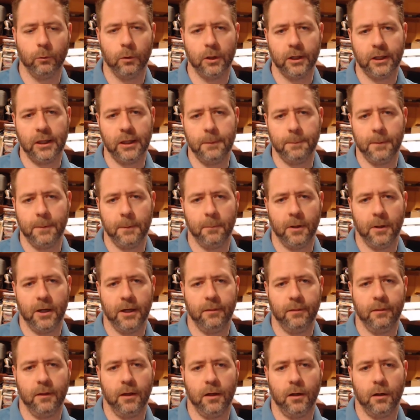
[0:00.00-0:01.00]
want to keep in
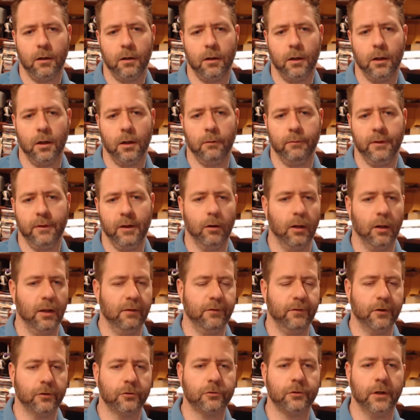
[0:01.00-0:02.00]
mind there. They all
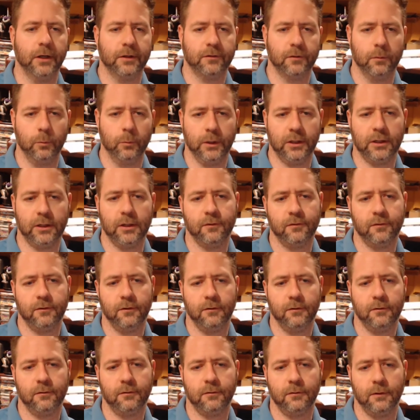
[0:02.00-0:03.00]
have their strengths and
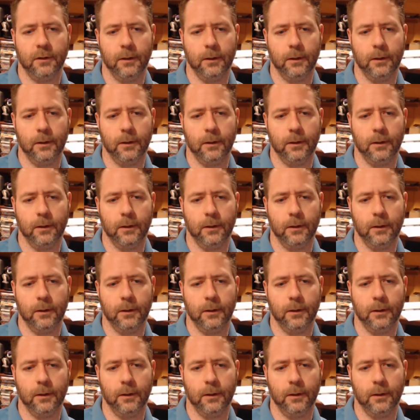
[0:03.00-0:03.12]
weaknesses.